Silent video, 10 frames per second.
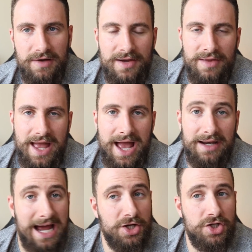And
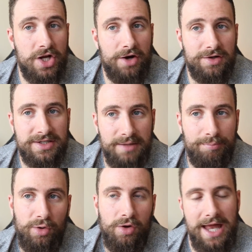I share
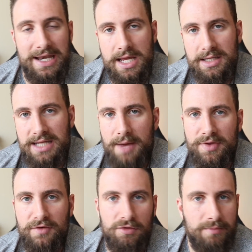simple and in-depth
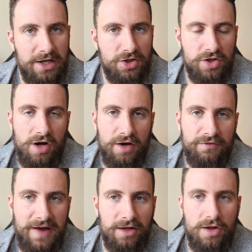information on
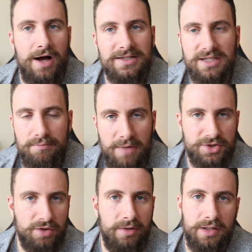fat loss,
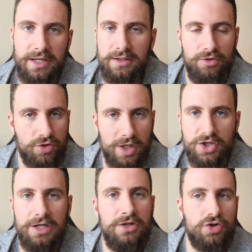muscle building,
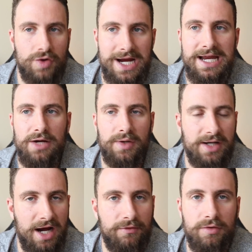nutrition, training,
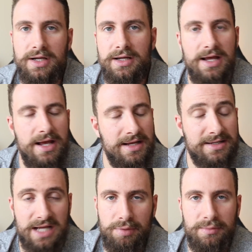recovery,
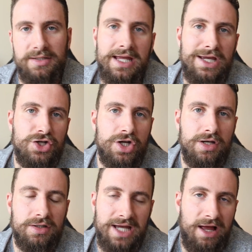supplementation
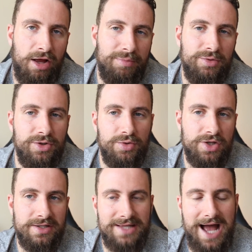to help you do
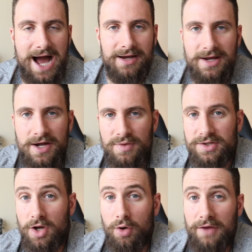just that.
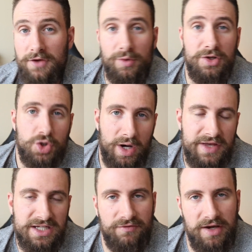So if you enjoyed
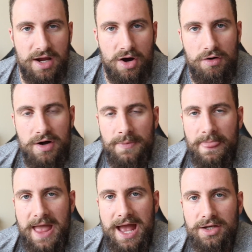this video
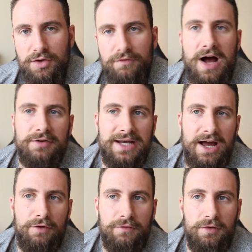and you found it
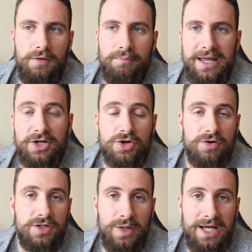helpful, make sure
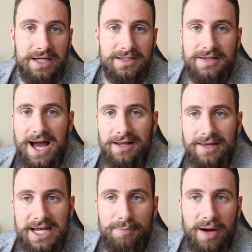to hit that
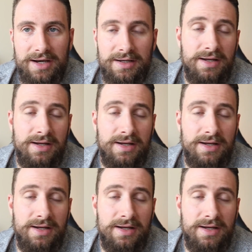like button,